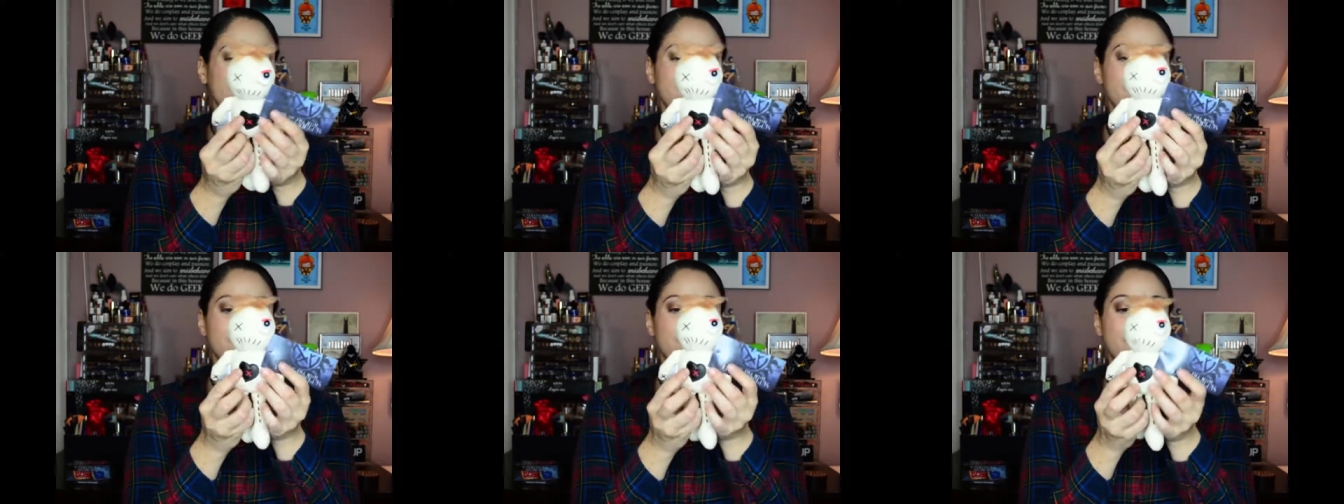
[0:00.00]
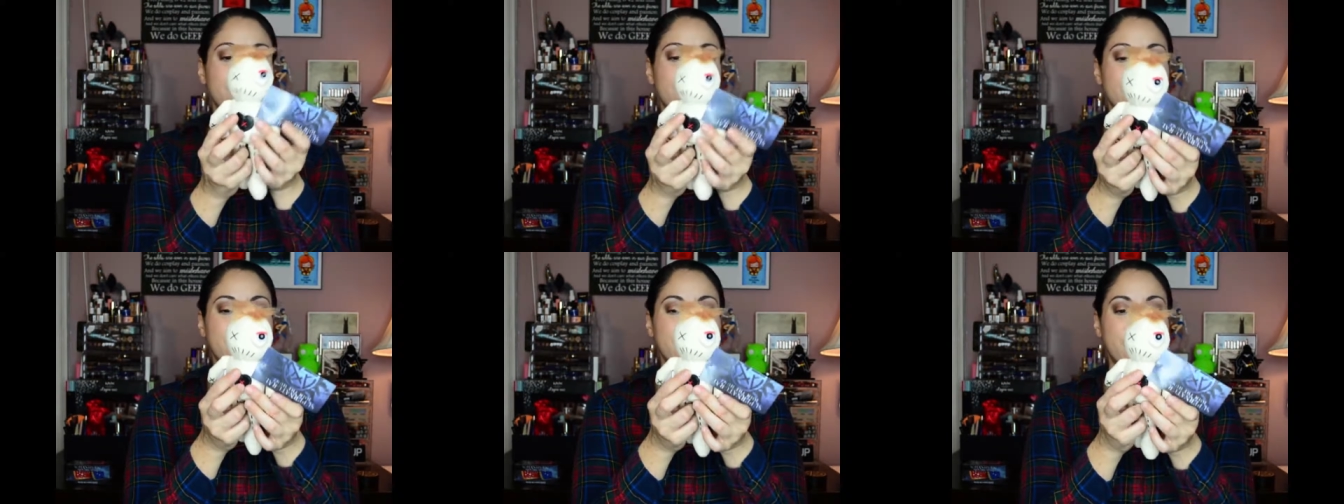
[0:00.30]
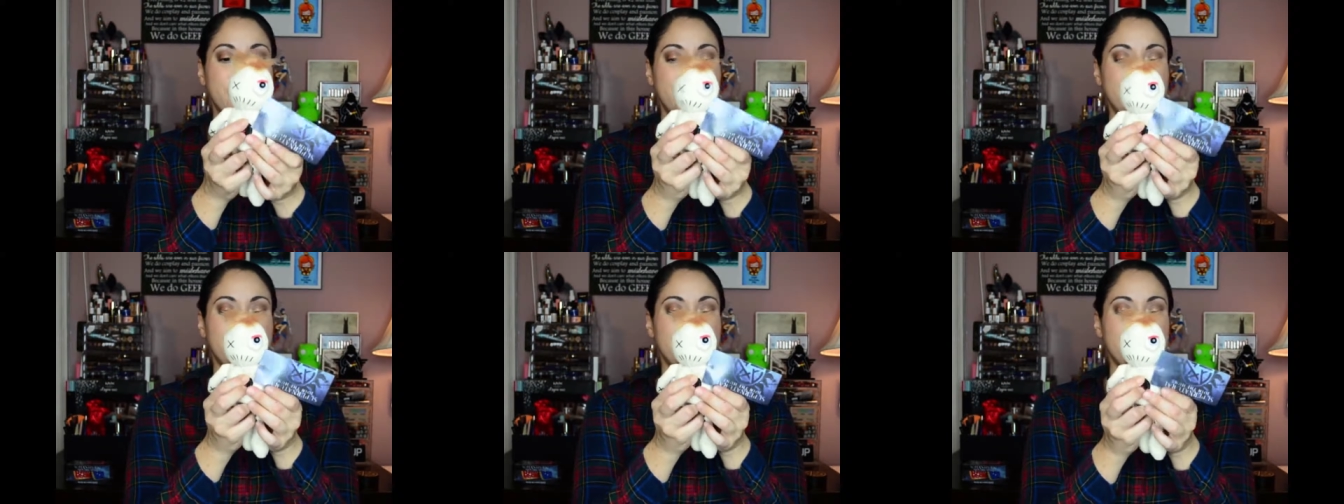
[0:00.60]
So you can,
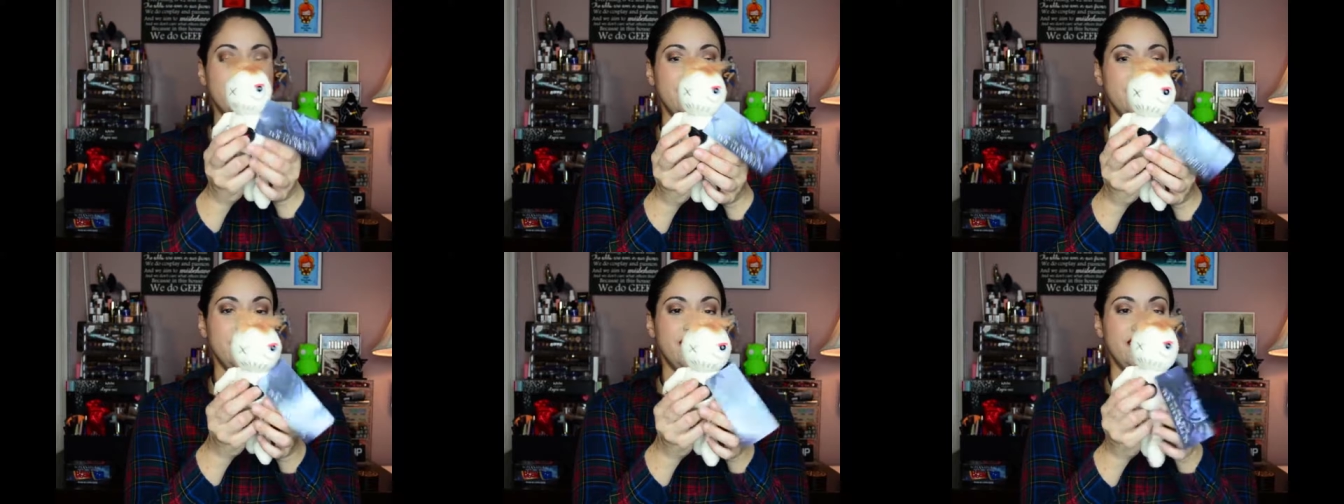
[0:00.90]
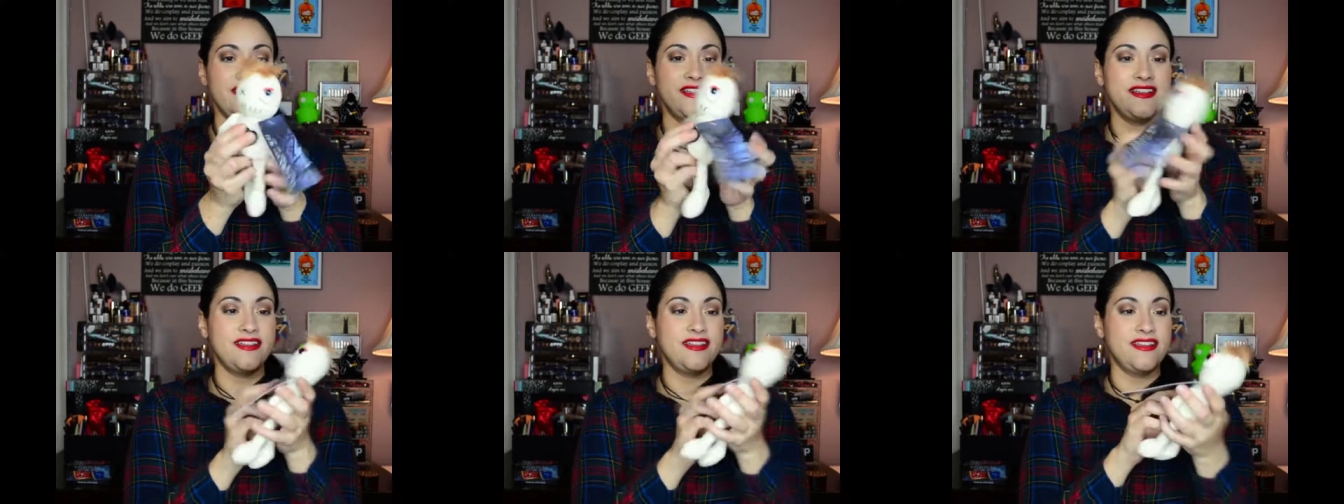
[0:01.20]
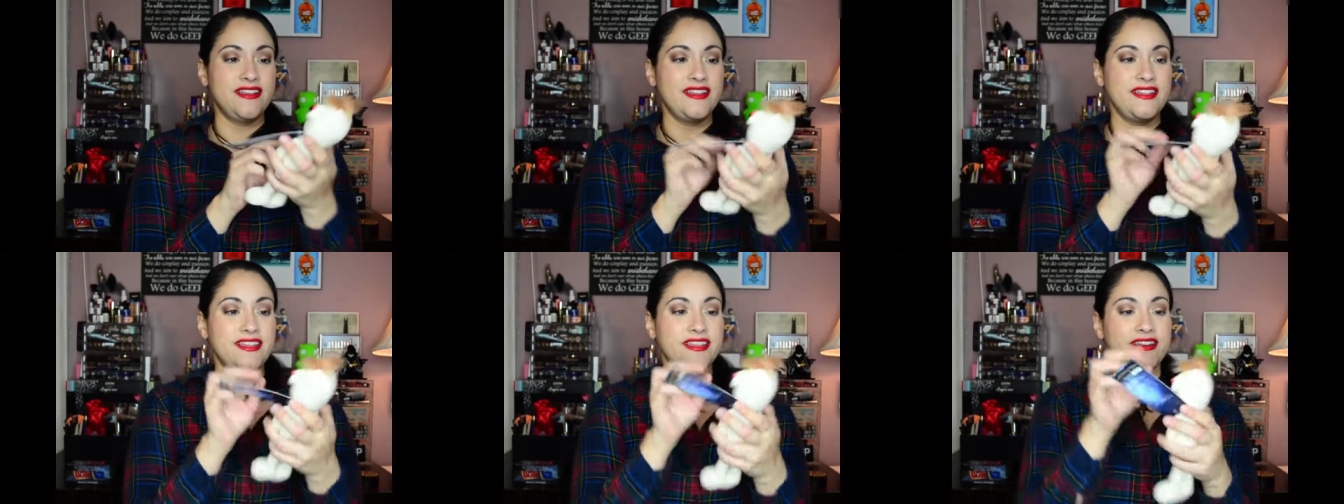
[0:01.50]

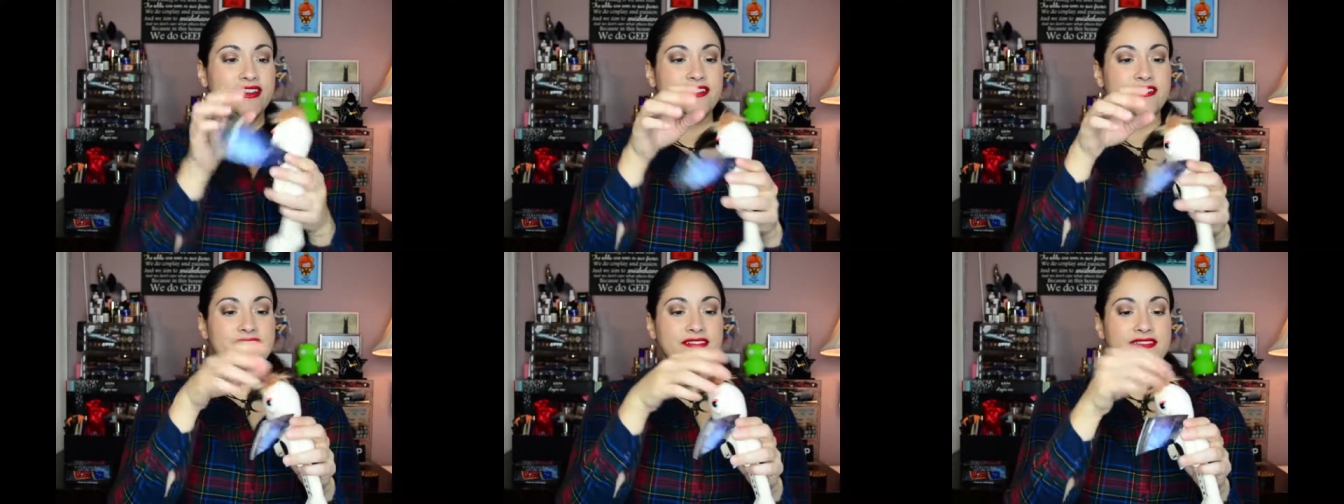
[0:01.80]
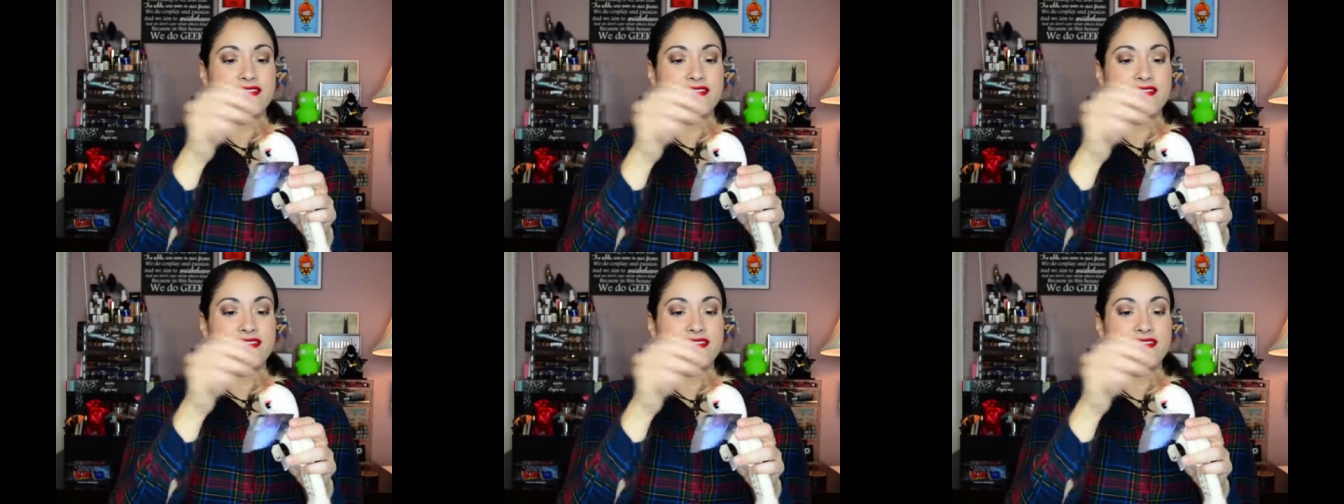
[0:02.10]
you know,